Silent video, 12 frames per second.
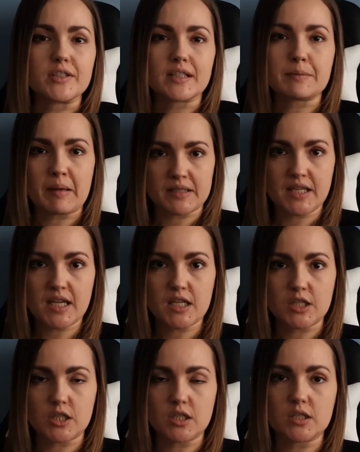
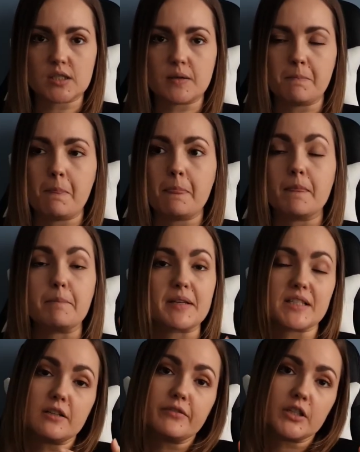expectations.
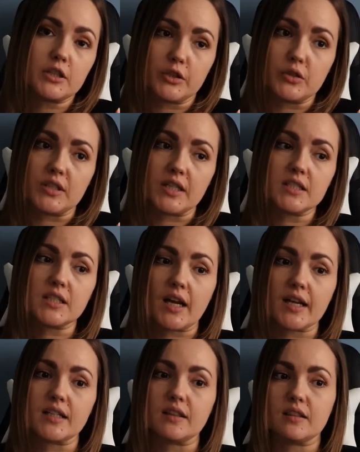Myself included,
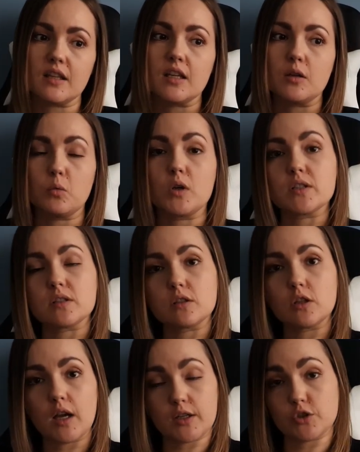I didn't think it was
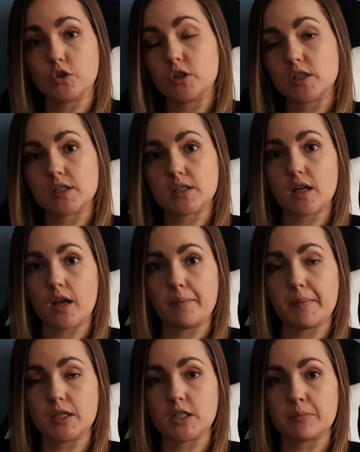as good as
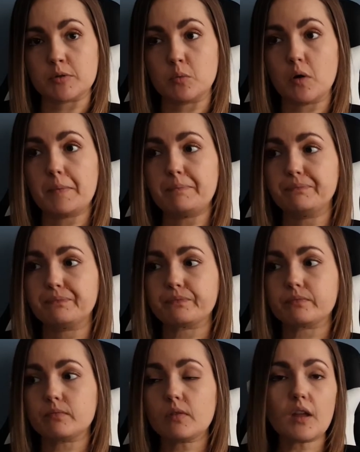It Chapter 1.
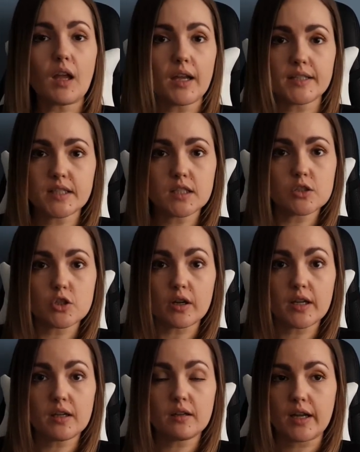I did enjoy
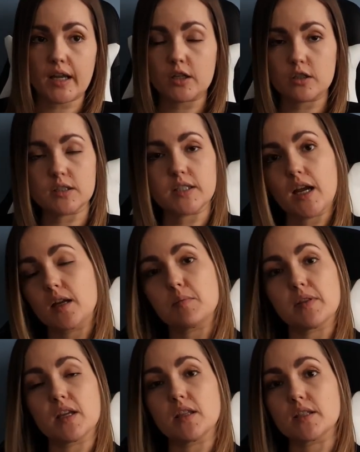it. I had a good time
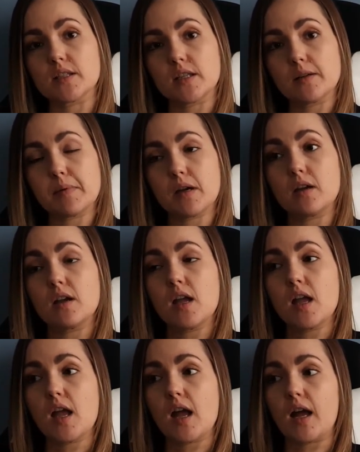with it in the cinema,
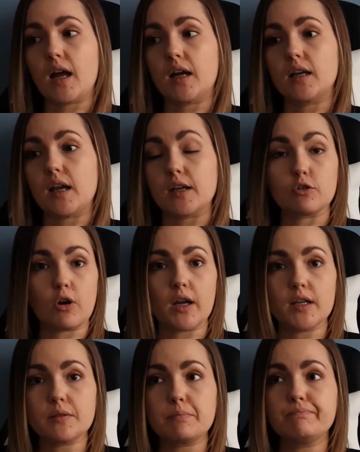and I cried